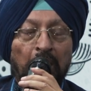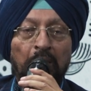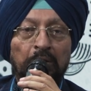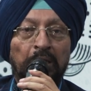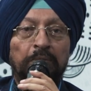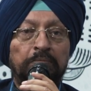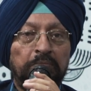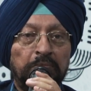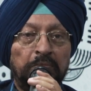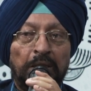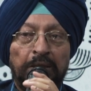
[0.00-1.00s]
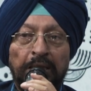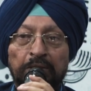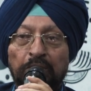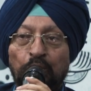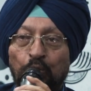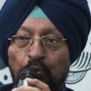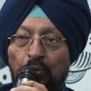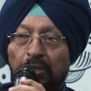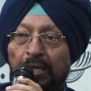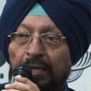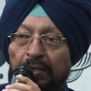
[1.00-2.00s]
how come that you
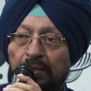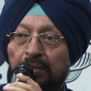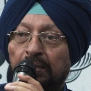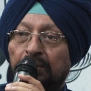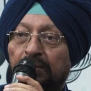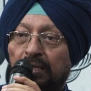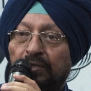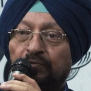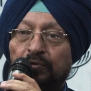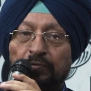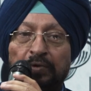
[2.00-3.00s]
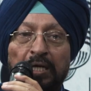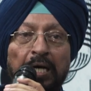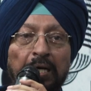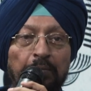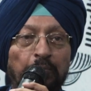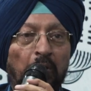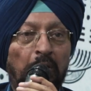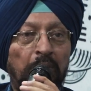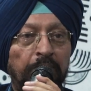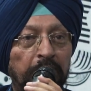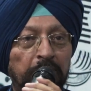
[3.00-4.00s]
could get this gift of gab,
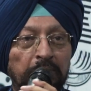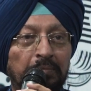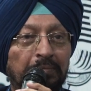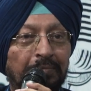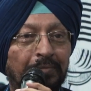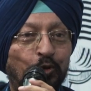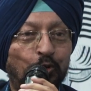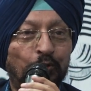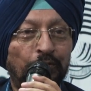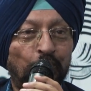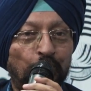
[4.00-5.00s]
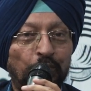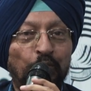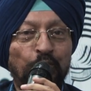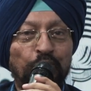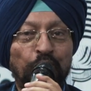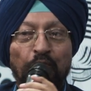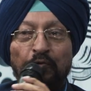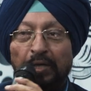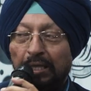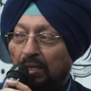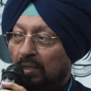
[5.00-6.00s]
or you know, you could do so
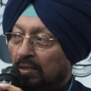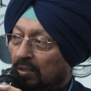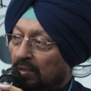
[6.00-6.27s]
well?